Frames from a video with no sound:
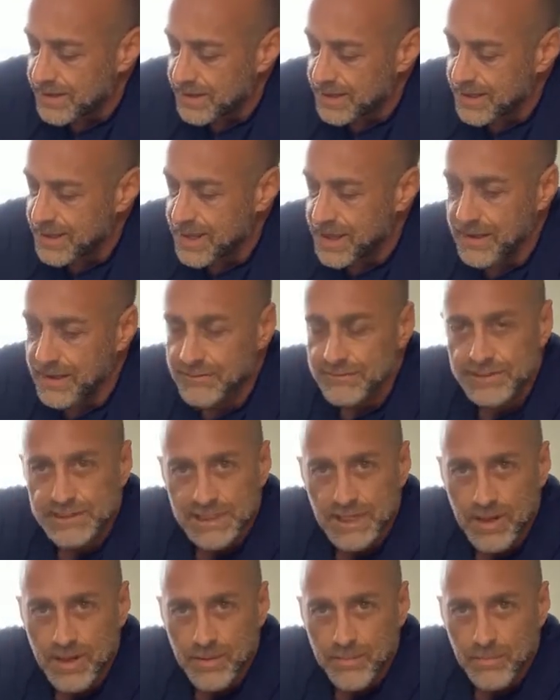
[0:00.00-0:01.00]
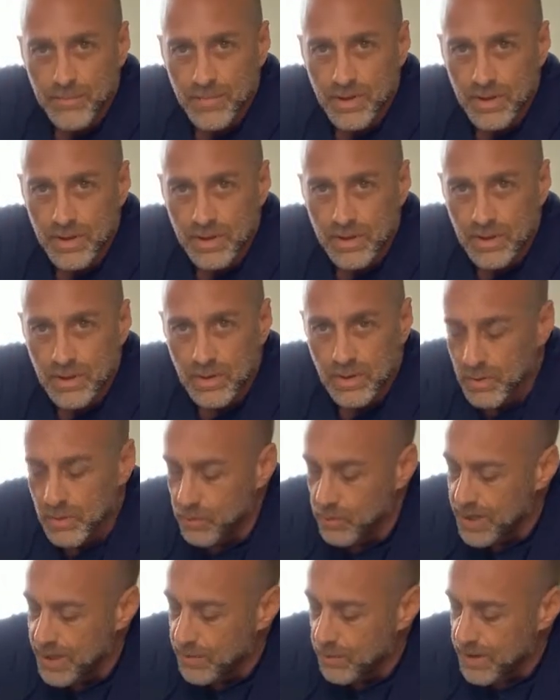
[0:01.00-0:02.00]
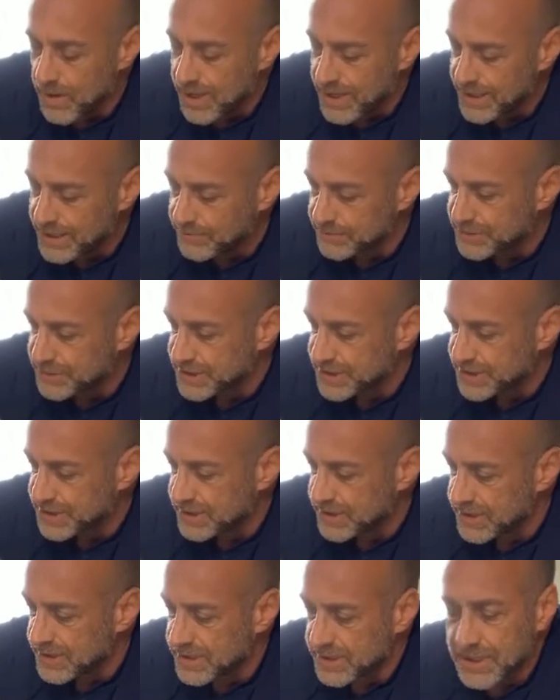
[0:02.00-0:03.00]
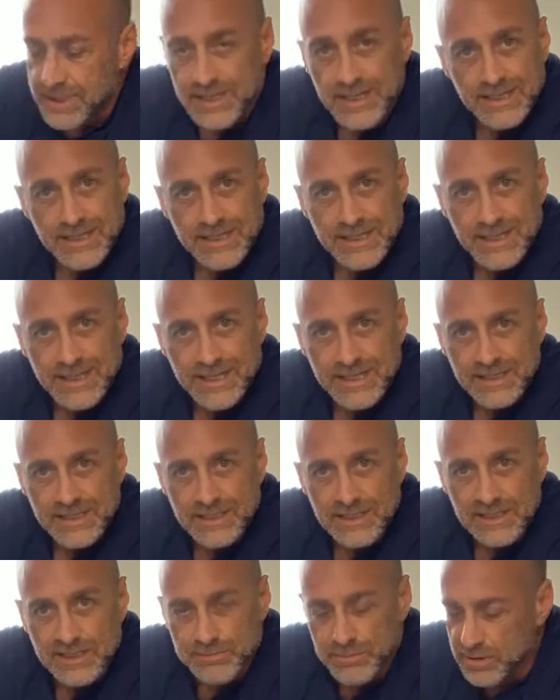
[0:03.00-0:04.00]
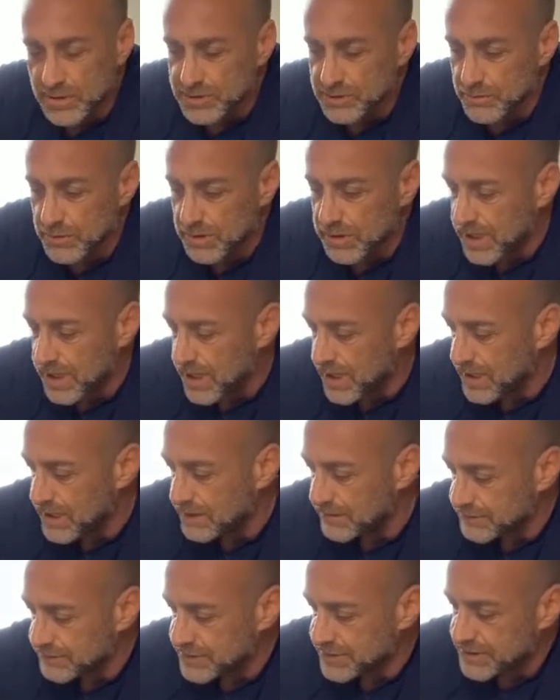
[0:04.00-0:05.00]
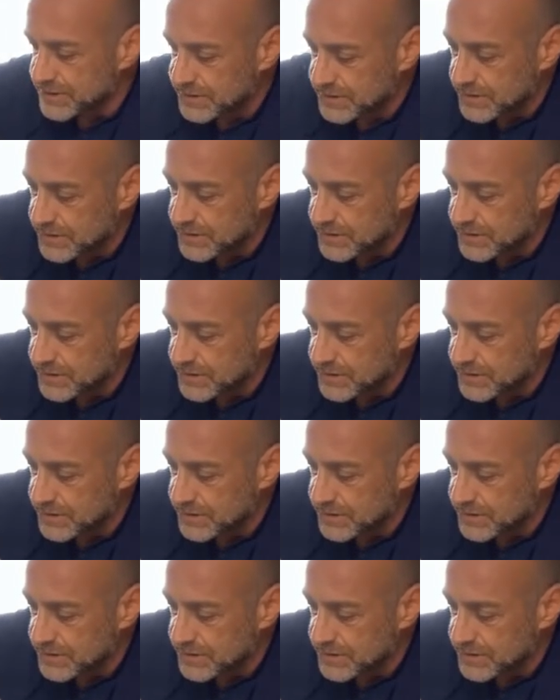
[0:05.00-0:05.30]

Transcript: I have some wet wipes and disposable gloves.